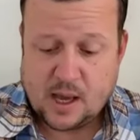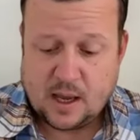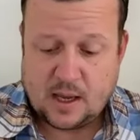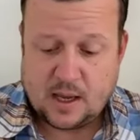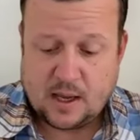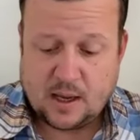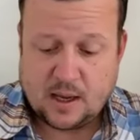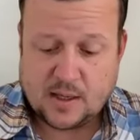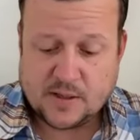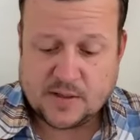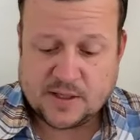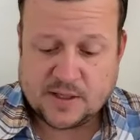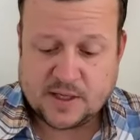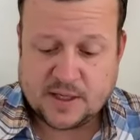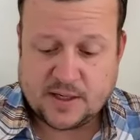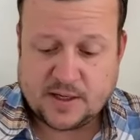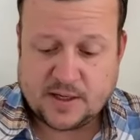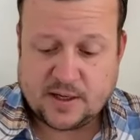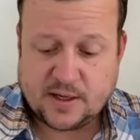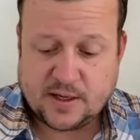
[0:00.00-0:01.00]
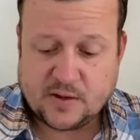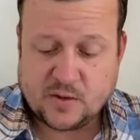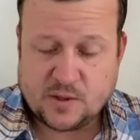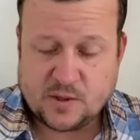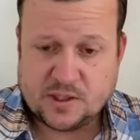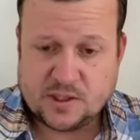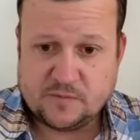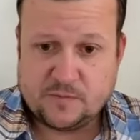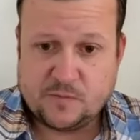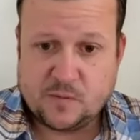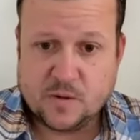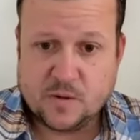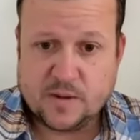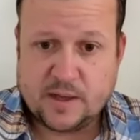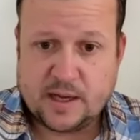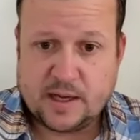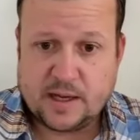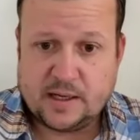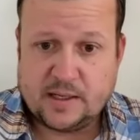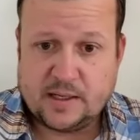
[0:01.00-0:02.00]
And the reason for
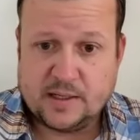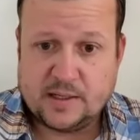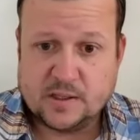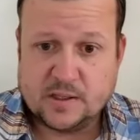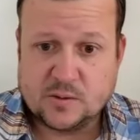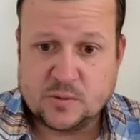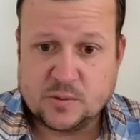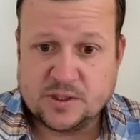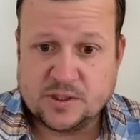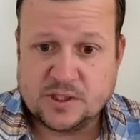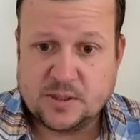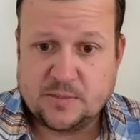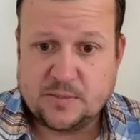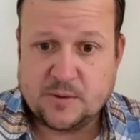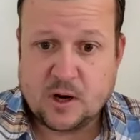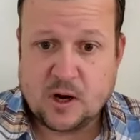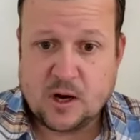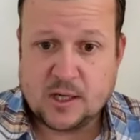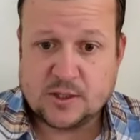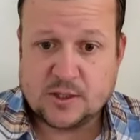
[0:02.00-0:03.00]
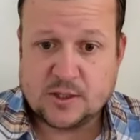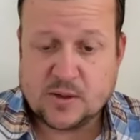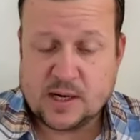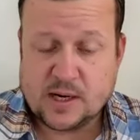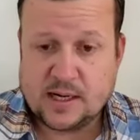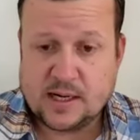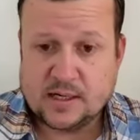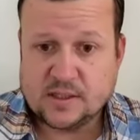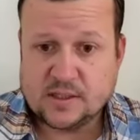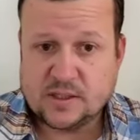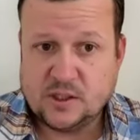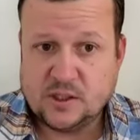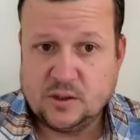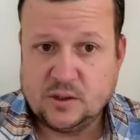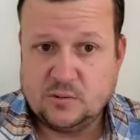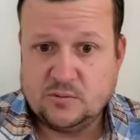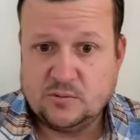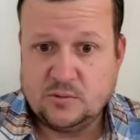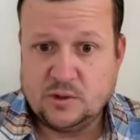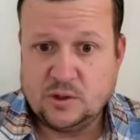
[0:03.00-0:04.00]
that is, with subcontracts,
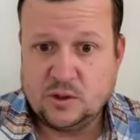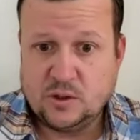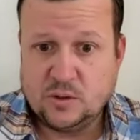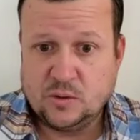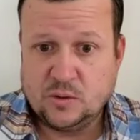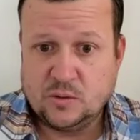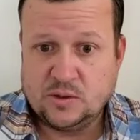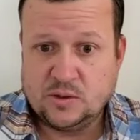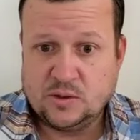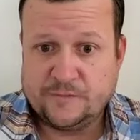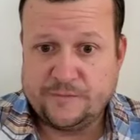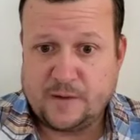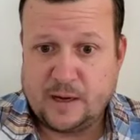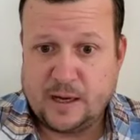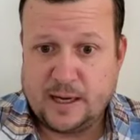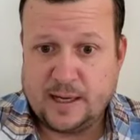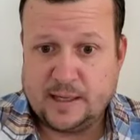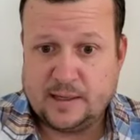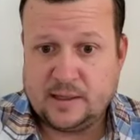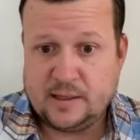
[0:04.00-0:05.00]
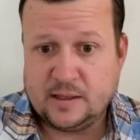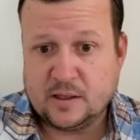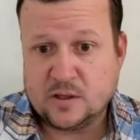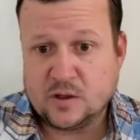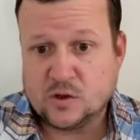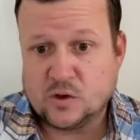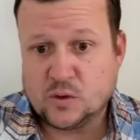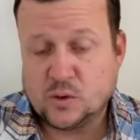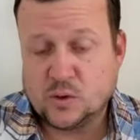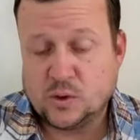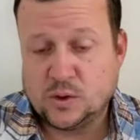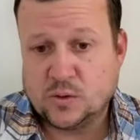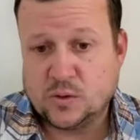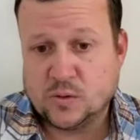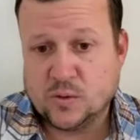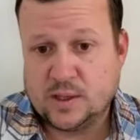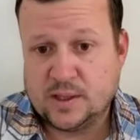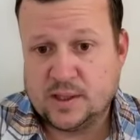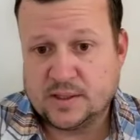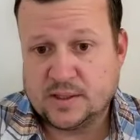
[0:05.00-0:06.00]
you define and control your
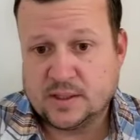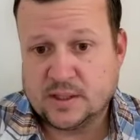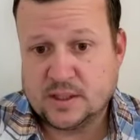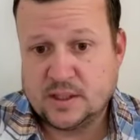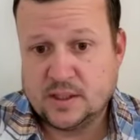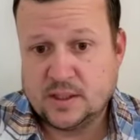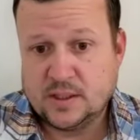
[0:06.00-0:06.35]
risk,